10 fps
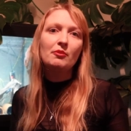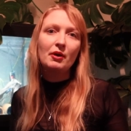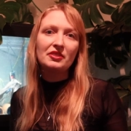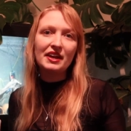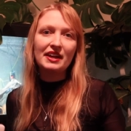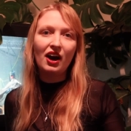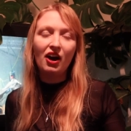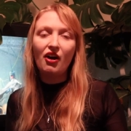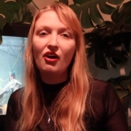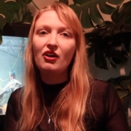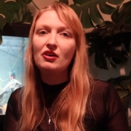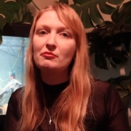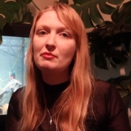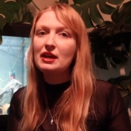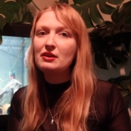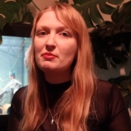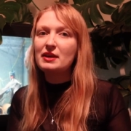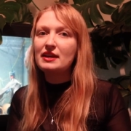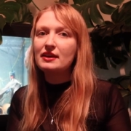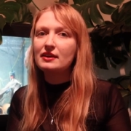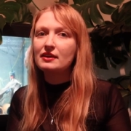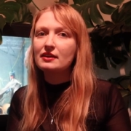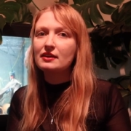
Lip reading: but they are maybe